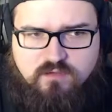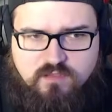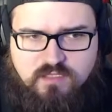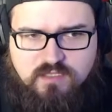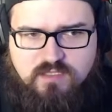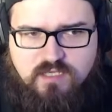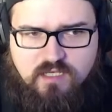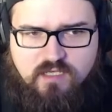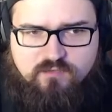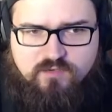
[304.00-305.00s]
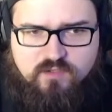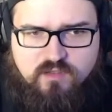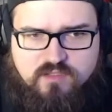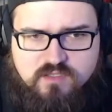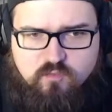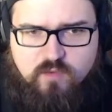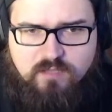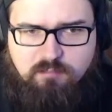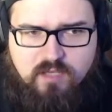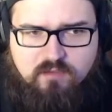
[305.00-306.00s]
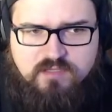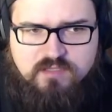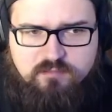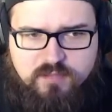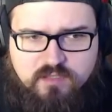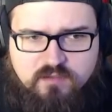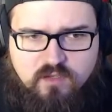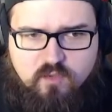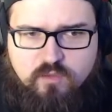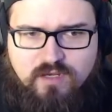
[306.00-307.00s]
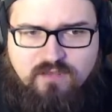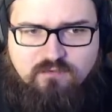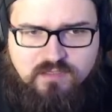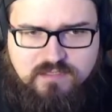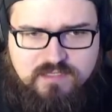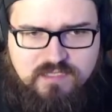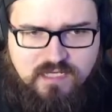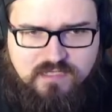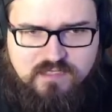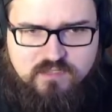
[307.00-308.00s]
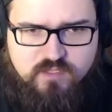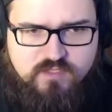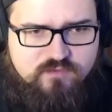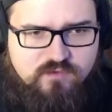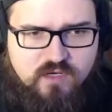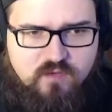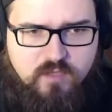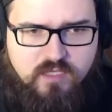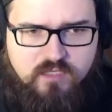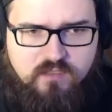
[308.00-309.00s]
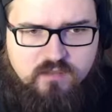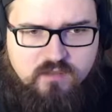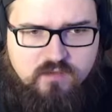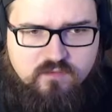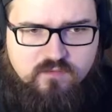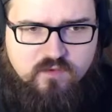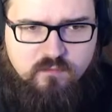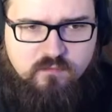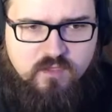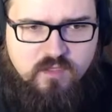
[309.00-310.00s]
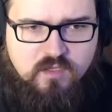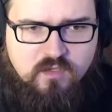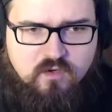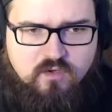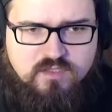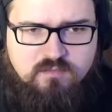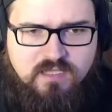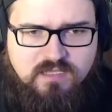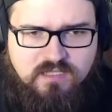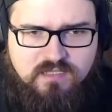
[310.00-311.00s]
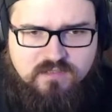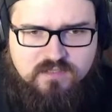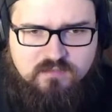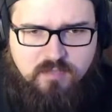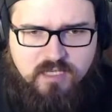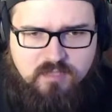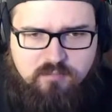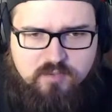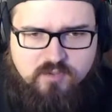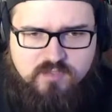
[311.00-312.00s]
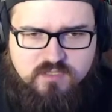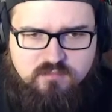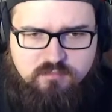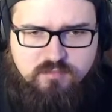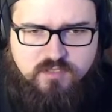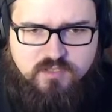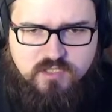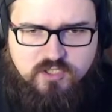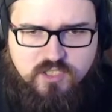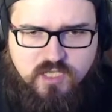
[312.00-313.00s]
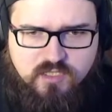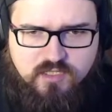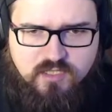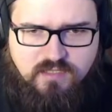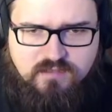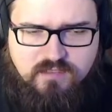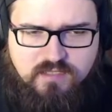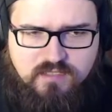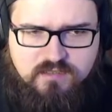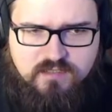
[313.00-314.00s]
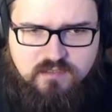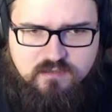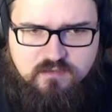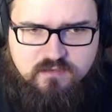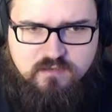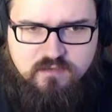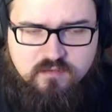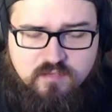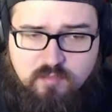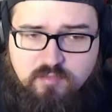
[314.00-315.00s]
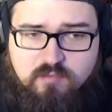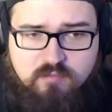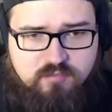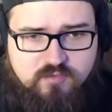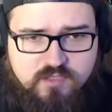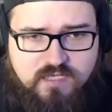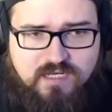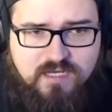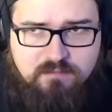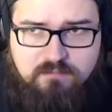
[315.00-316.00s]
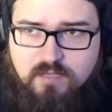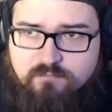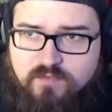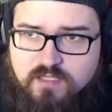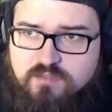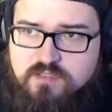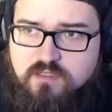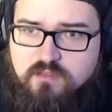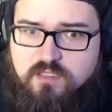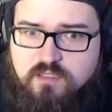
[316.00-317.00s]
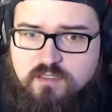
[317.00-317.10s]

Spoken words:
decay of the colossal wreck. Boundless and bare, the lone level sands stretch far away. From Ozymandias by Percy Bysshe Shelley, 1818. I probably butchered that name. I'm very sorry.